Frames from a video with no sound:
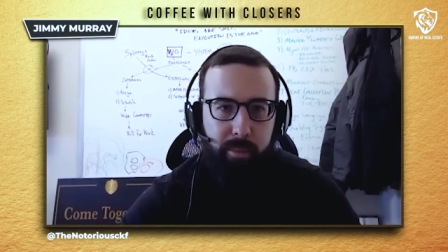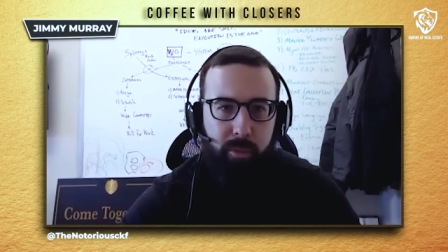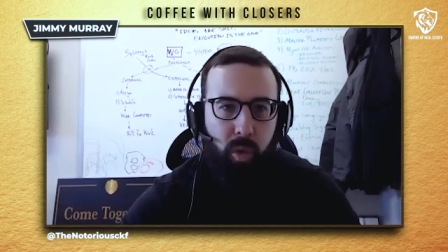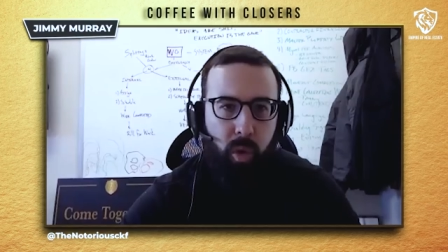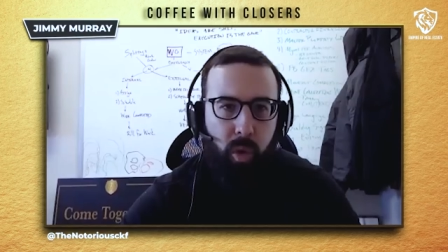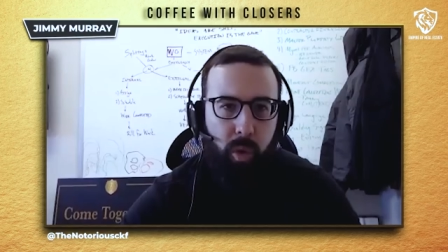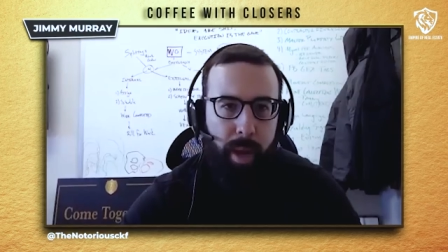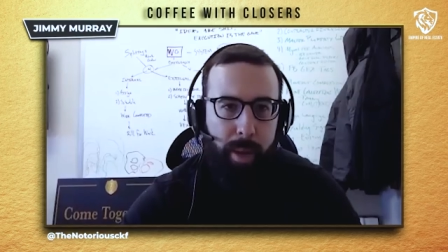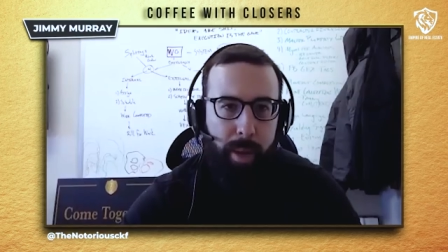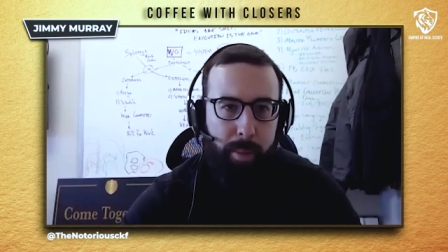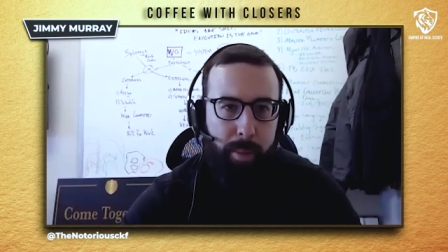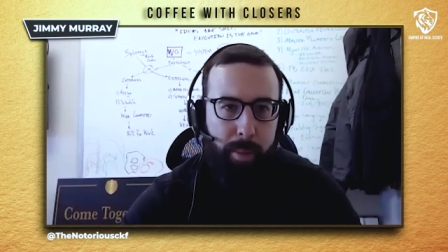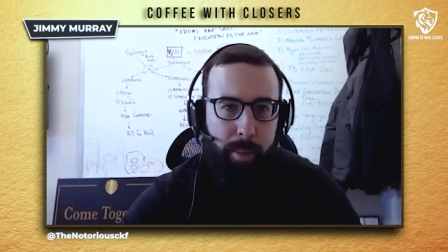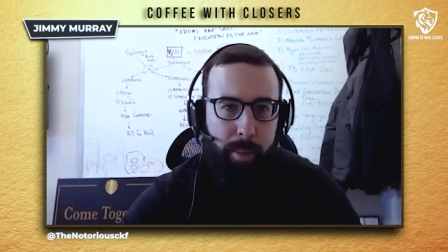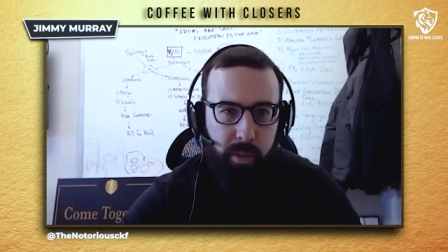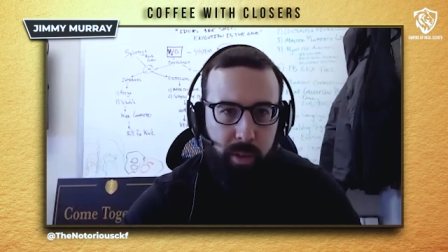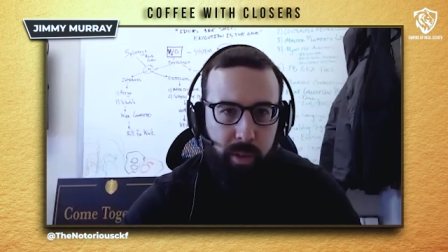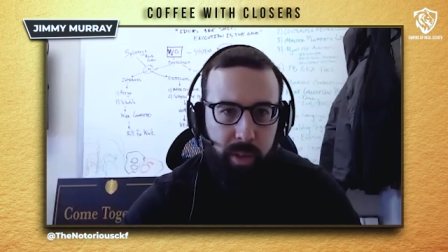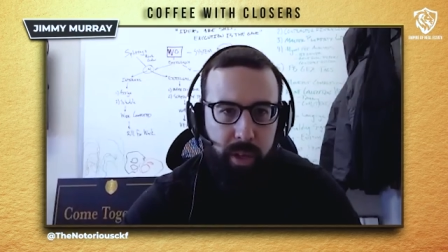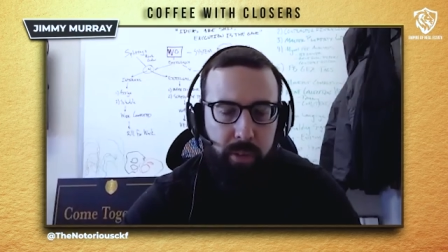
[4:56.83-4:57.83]
grow my
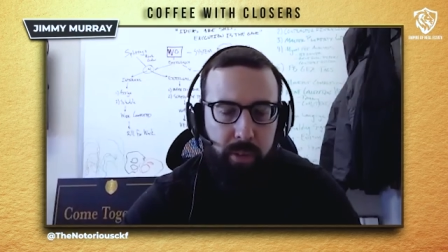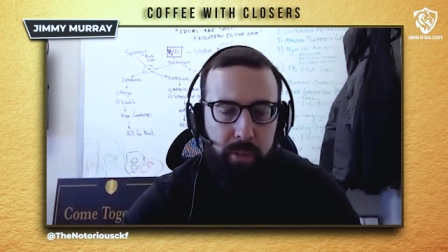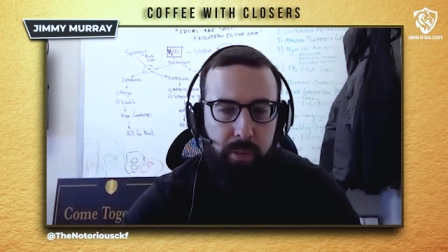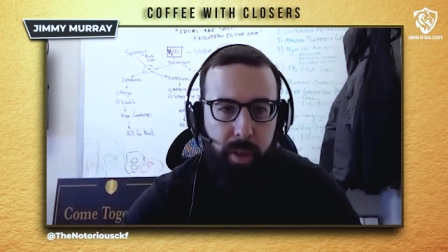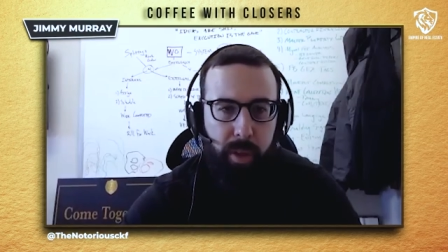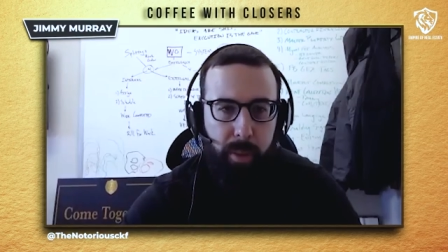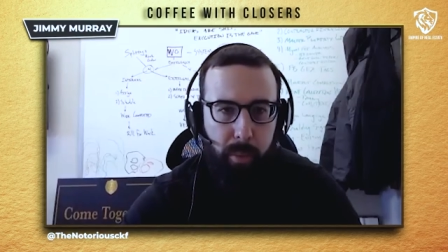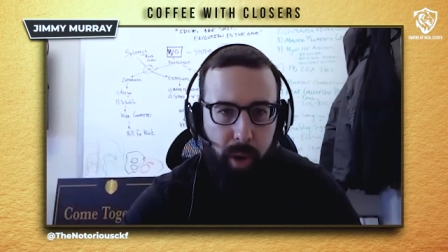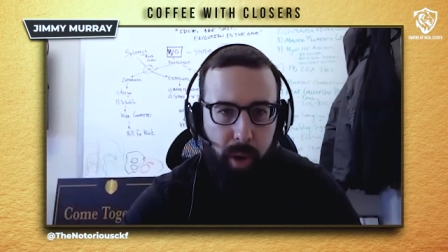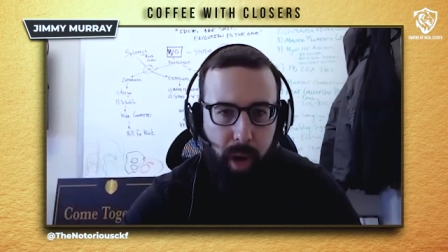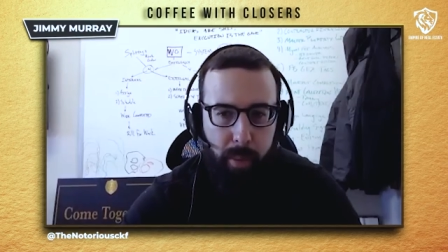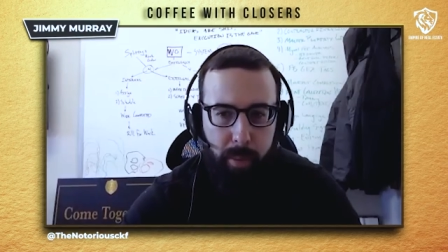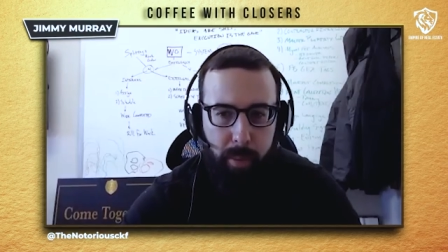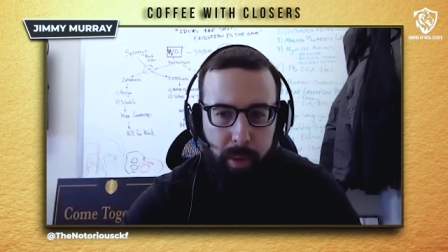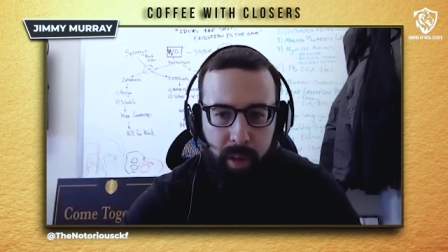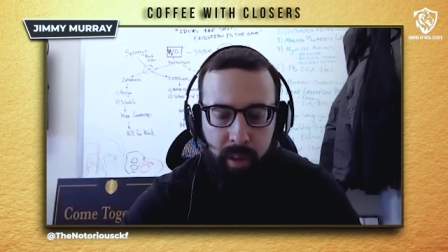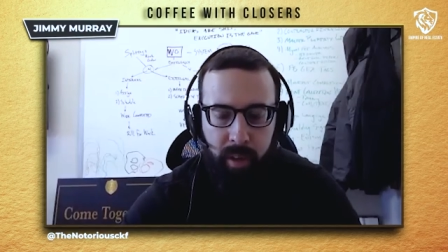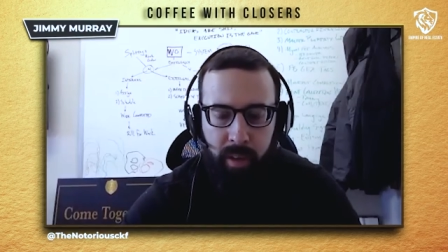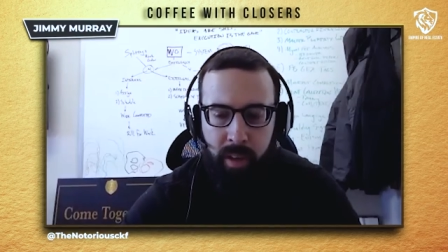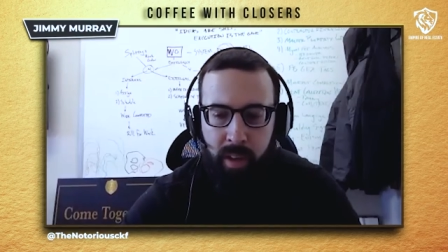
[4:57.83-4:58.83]
portfolio, flip
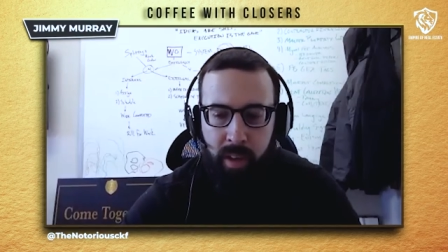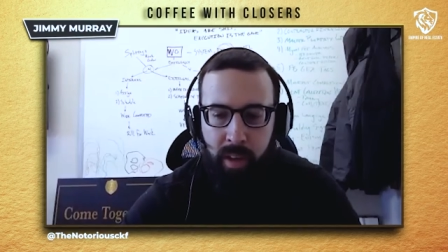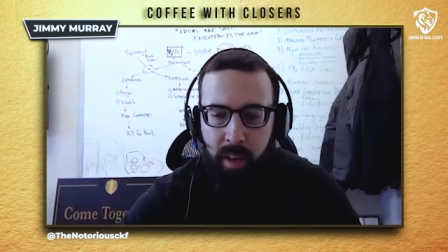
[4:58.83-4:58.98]
property,